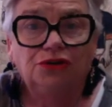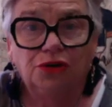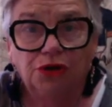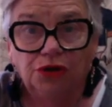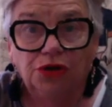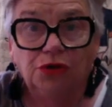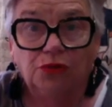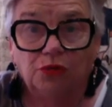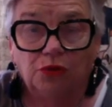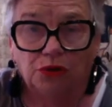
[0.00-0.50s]

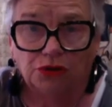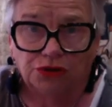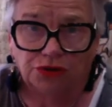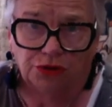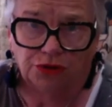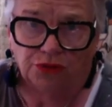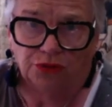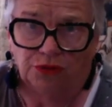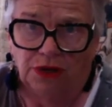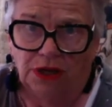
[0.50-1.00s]
Do you want
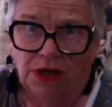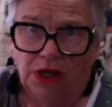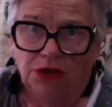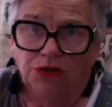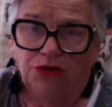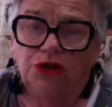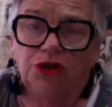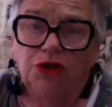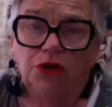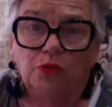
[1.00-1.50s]
to?
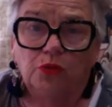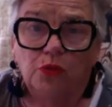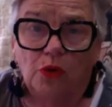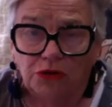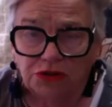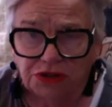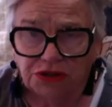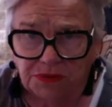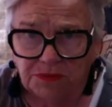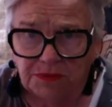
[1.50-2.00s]
Do you
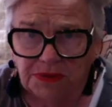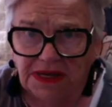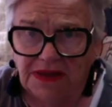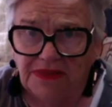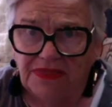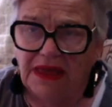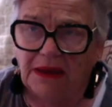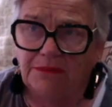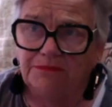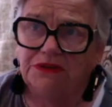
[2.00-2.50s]
want to be
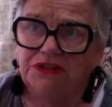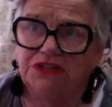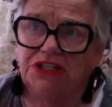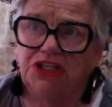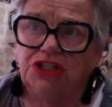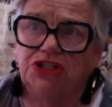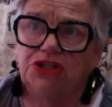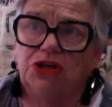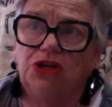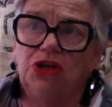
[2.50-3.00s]
in that
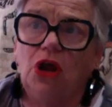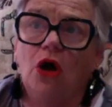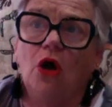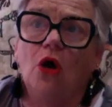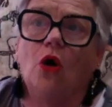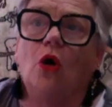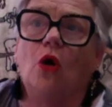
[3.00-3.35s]
position